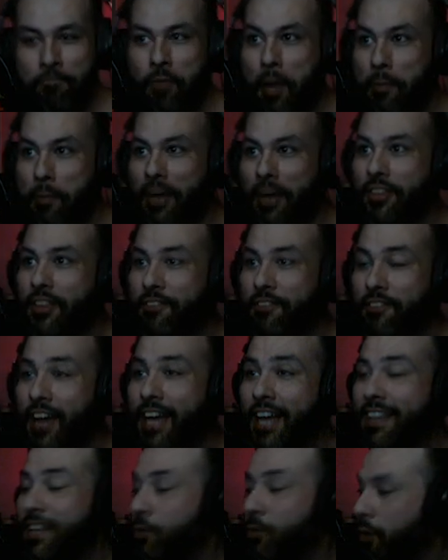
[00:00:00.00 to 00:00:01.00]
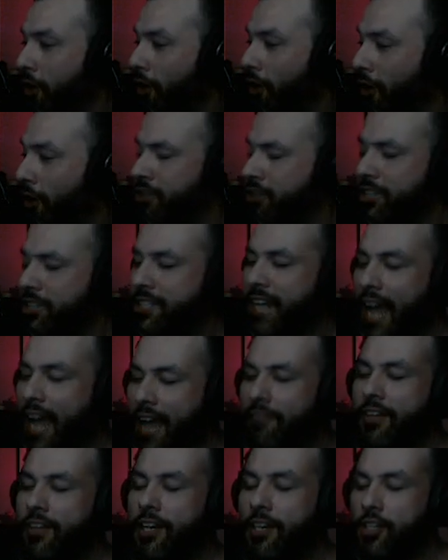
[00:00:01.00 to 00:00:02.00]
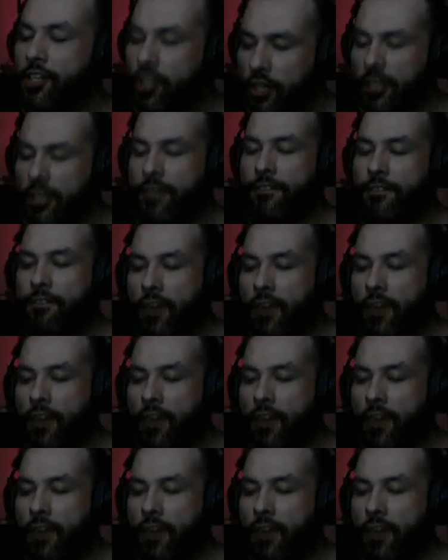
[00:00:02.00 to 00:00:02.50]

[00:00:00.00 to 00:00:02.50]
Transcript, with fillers: about the fact that we're all just having a good